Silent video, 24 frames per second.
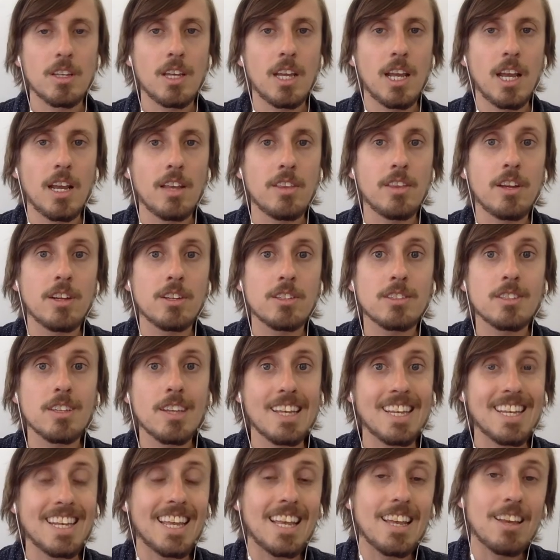and there's
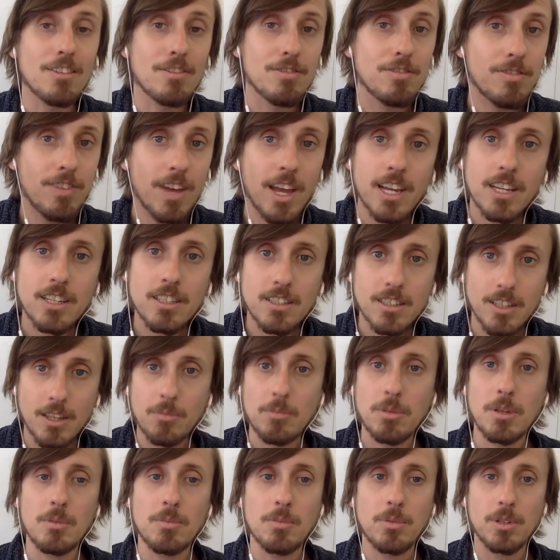an effect that
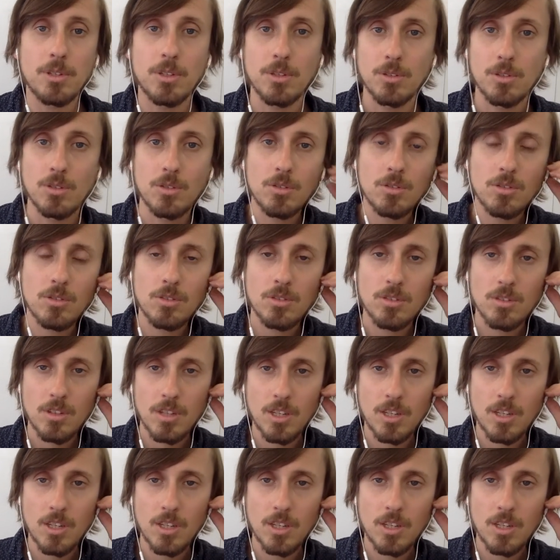people use